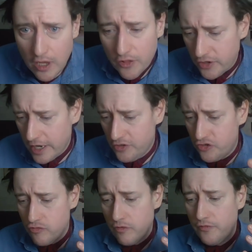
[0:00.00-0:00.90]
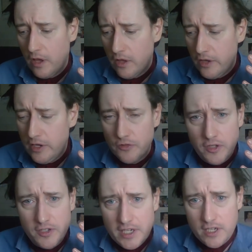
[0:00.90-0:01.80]
the nature of
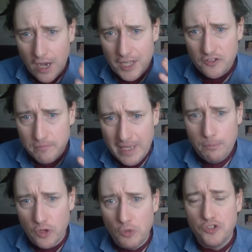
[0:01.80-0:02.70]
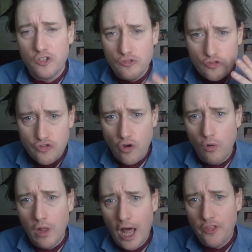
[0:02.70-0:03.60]
these kinds of people that want to
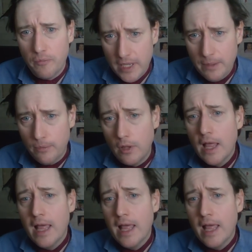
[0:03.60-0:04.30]
control other people,